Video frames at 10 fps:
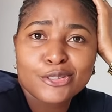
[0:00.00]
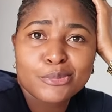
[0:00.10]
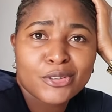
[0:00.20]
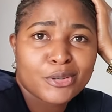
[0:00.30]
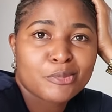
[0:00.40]

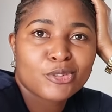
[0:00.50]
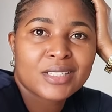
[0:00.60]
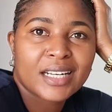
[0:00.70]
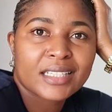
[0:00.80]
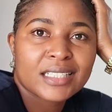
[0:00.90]

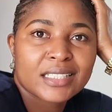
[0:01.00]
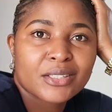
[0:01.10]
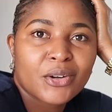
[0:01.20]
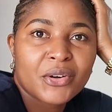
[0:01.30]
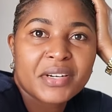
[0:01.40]
most likely,
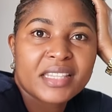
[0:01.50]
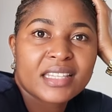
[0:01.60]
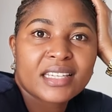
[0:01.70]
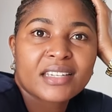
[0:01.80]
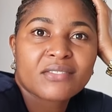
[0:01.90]
or in
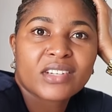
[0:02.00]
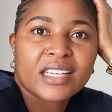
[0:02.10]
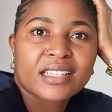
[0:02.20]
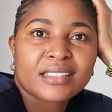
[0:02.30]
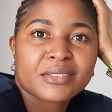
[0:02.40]
the
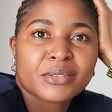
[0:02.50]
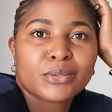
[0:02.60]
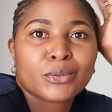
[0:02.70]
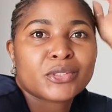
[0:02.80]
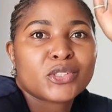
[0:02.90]
evening.
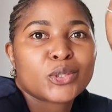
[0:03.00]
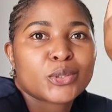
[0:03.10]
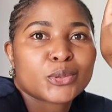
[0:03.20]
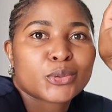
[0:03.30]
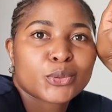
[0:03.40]
So cheers.